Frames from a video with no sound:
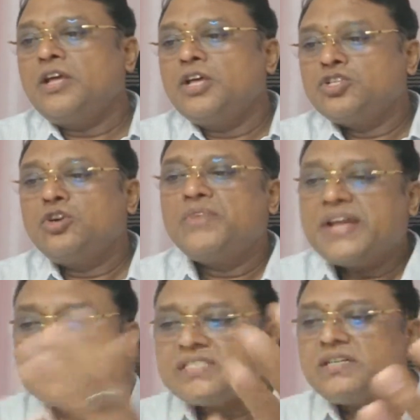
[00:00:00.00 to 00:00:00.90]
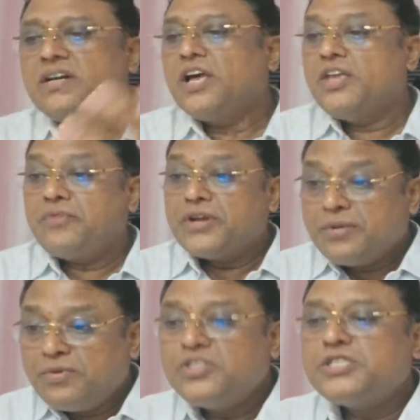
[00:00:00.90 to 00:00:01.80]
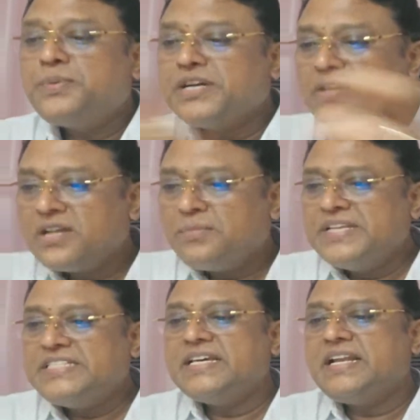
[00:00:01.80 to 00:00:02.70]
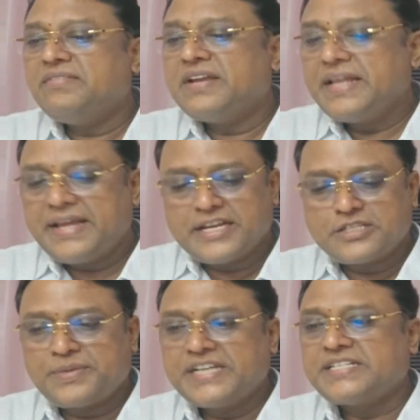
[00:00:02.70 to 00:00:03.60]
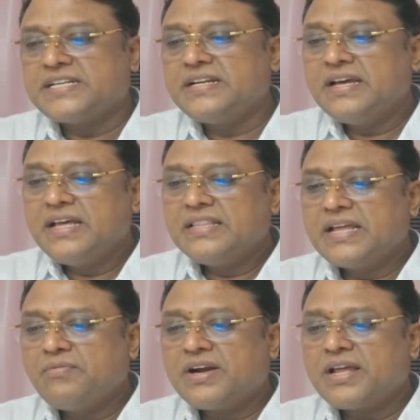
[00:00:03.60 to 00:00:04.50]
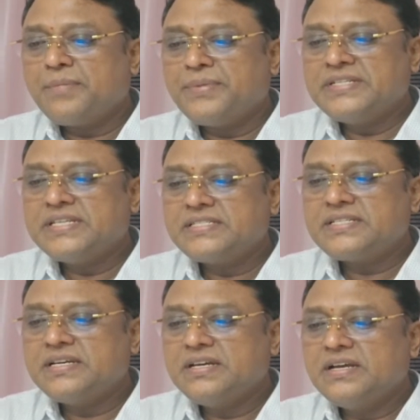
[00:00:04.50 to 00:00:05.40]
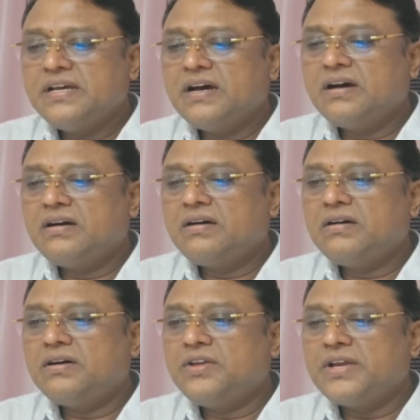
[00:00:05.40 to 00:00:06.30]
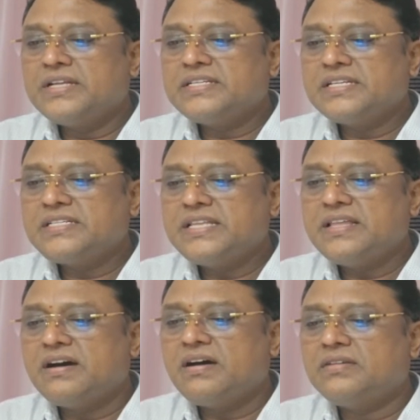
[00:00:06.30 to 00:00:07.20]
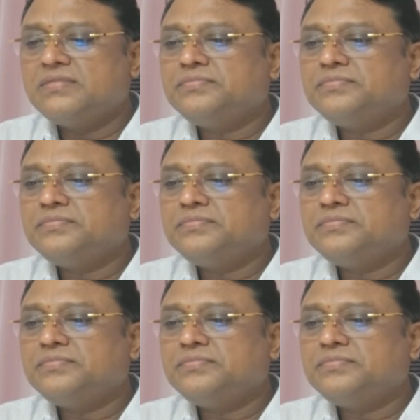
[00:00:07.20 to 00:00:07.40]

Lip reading: So whereas if you remove this particular BCL11A expression, then what happens is you can just see the